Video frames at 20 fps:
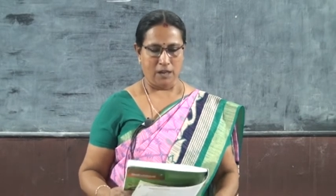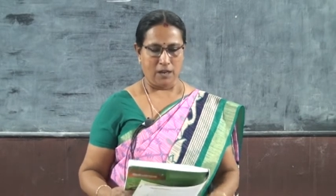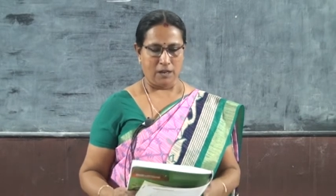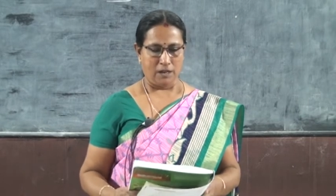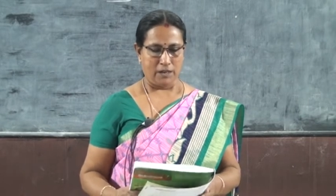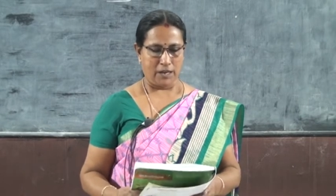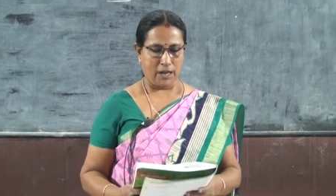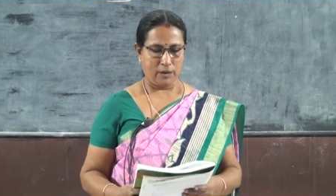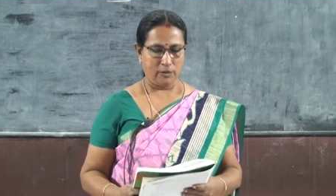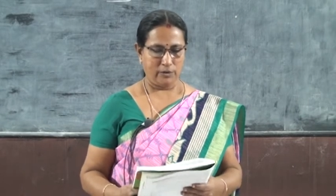
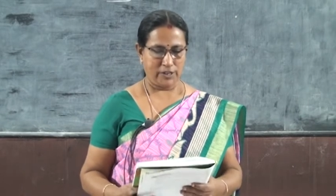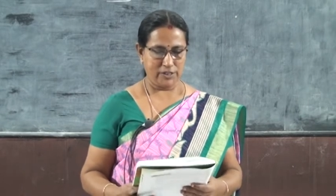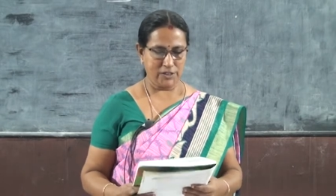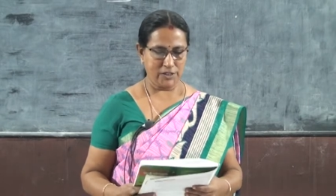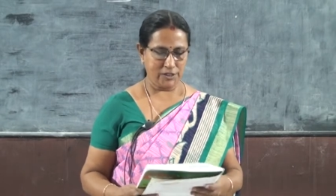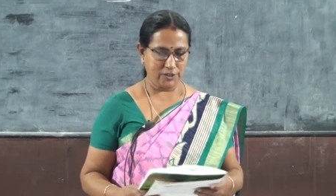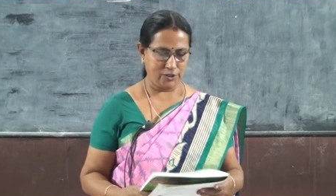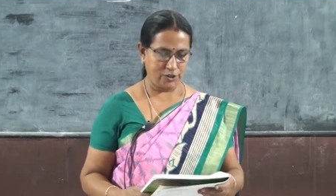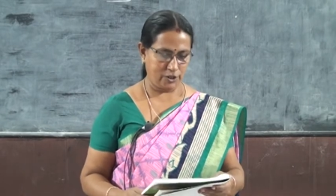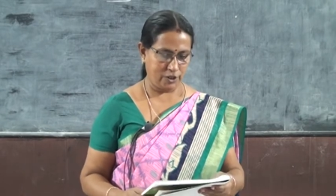Now,
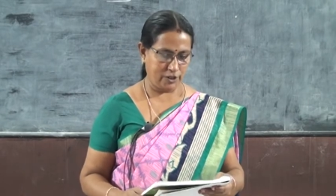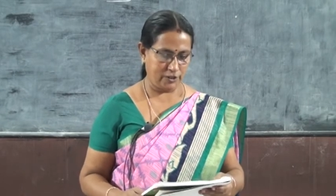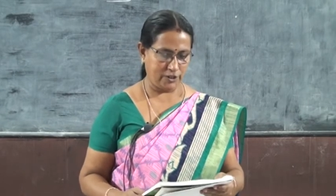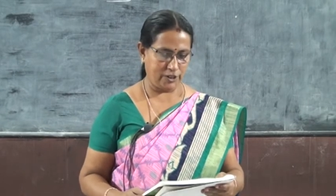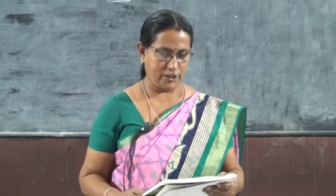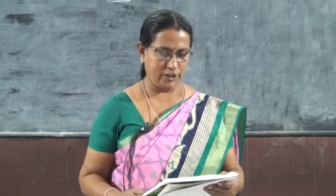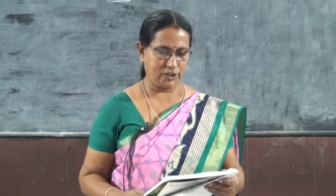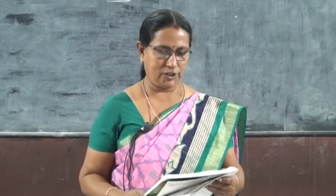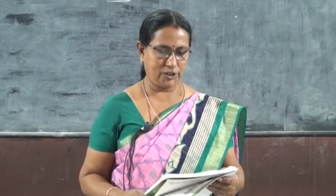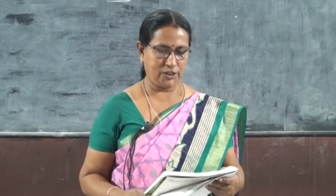listen to your
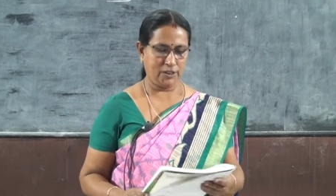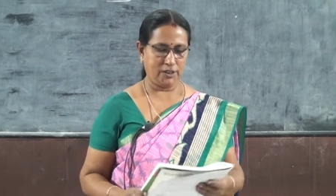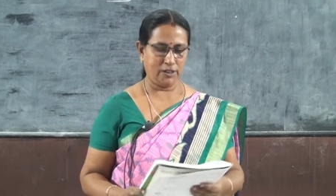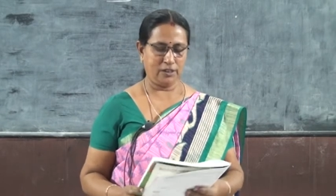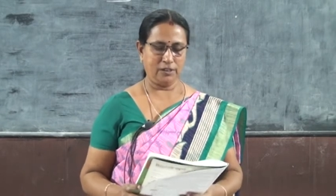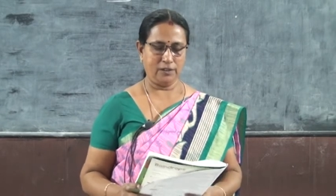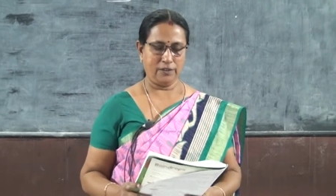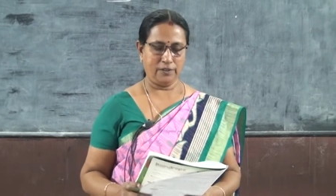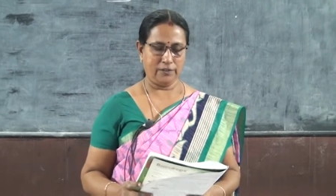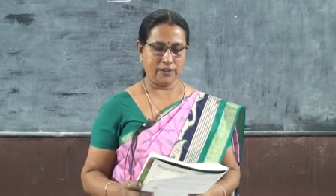teacher,
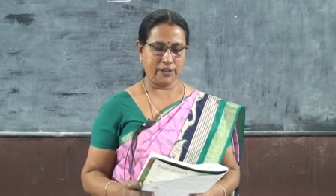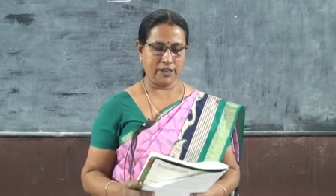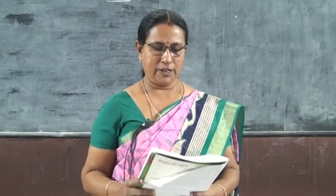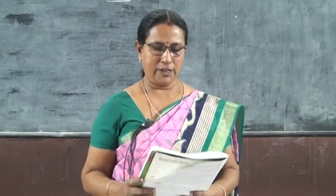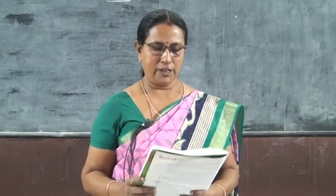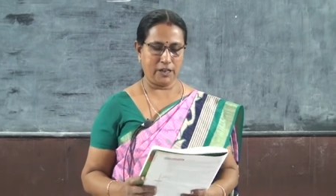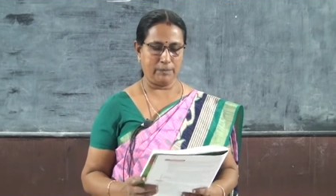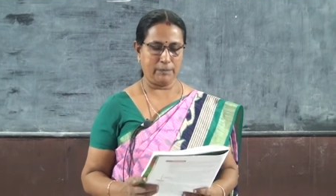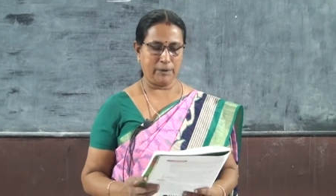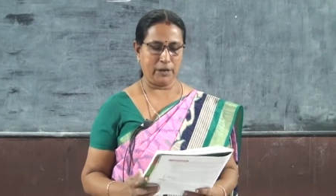
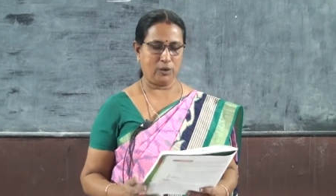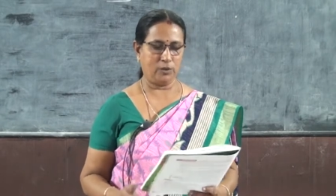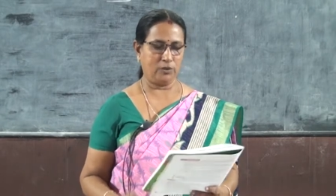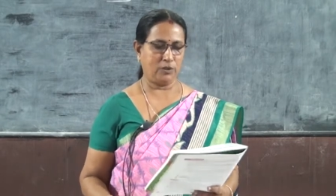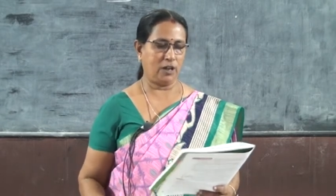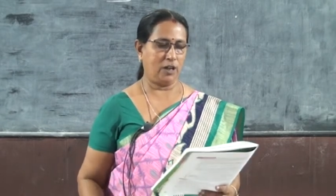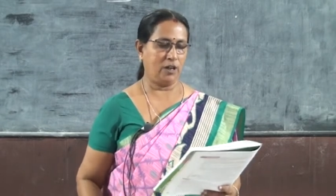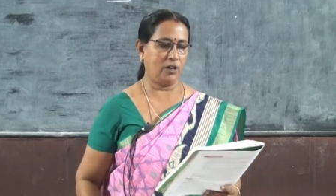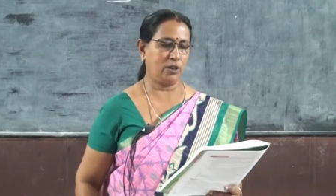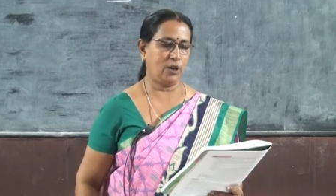read
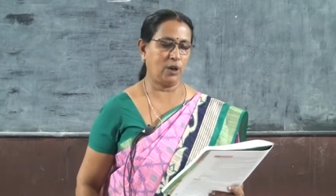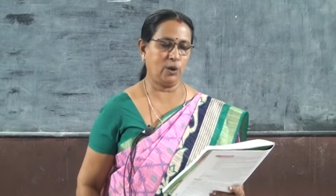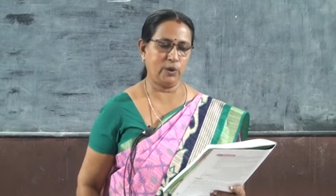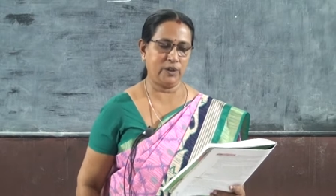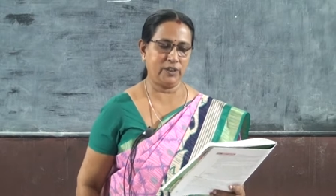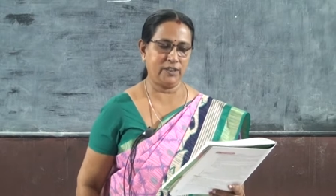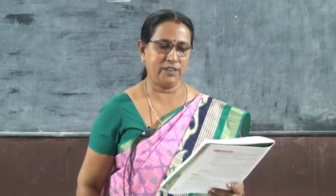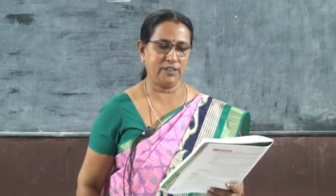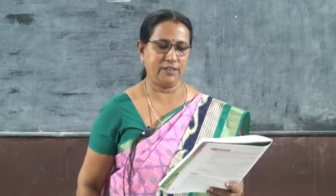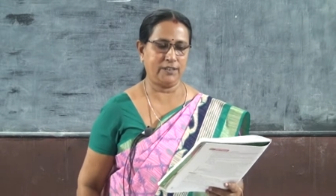about
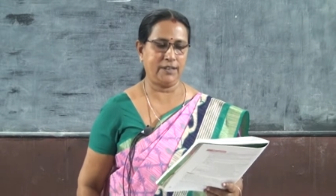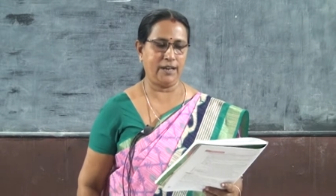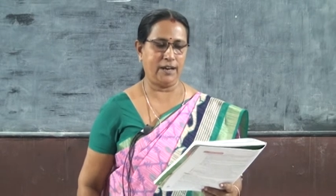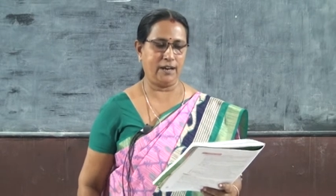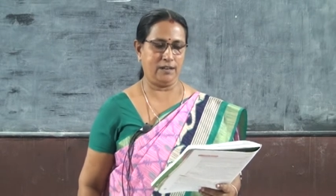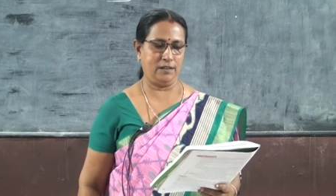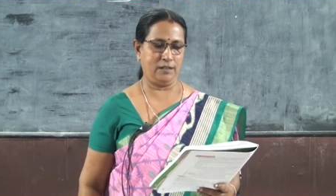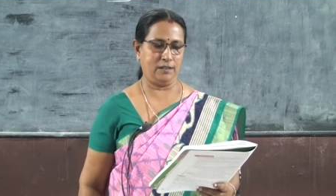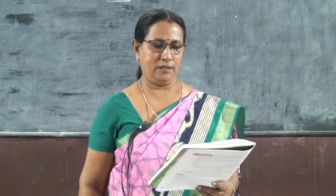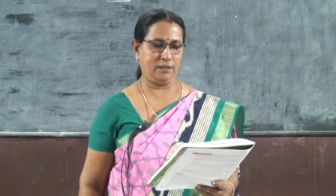Roald
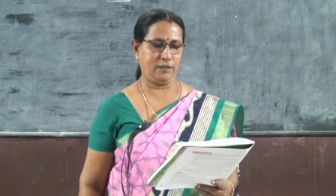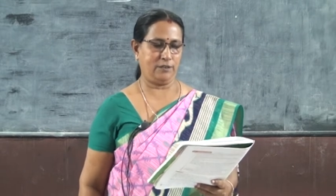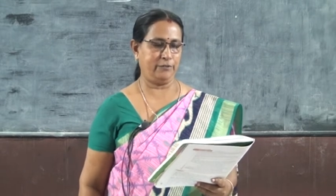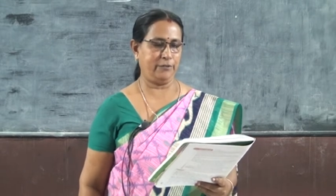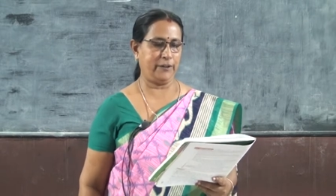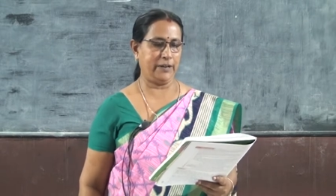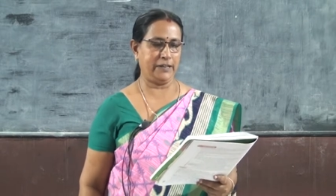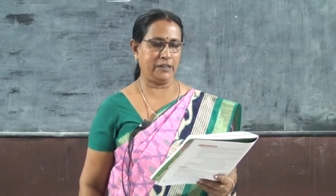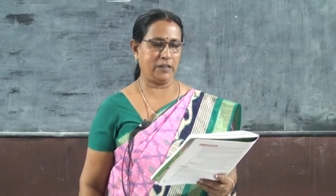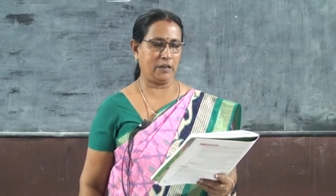Dahl.
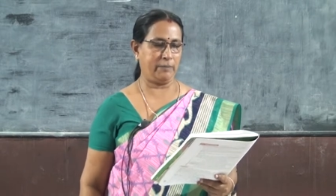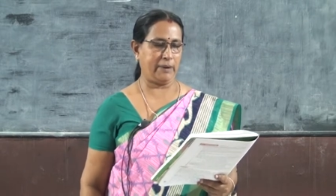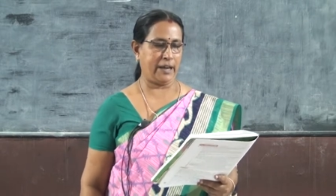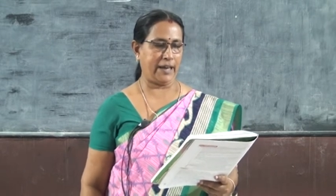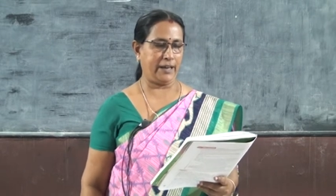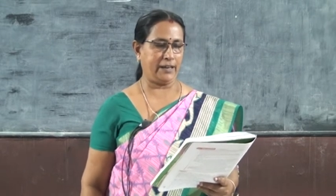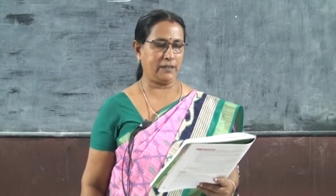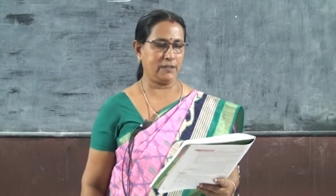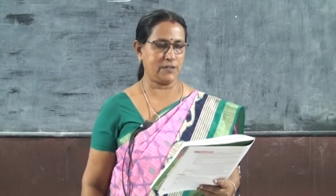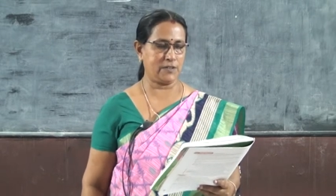Fill in the
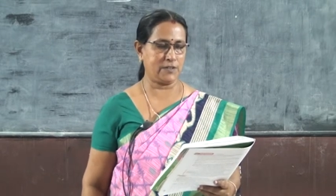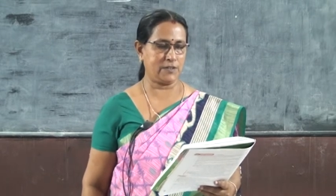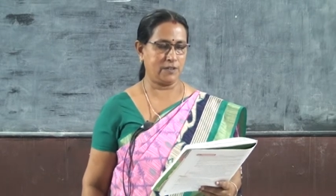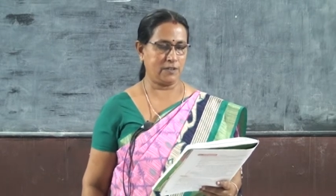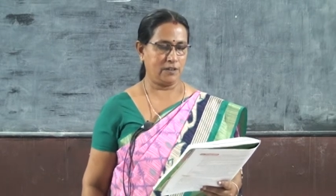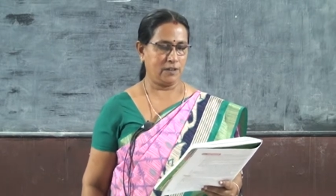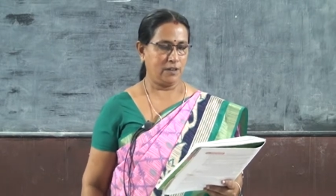blanks.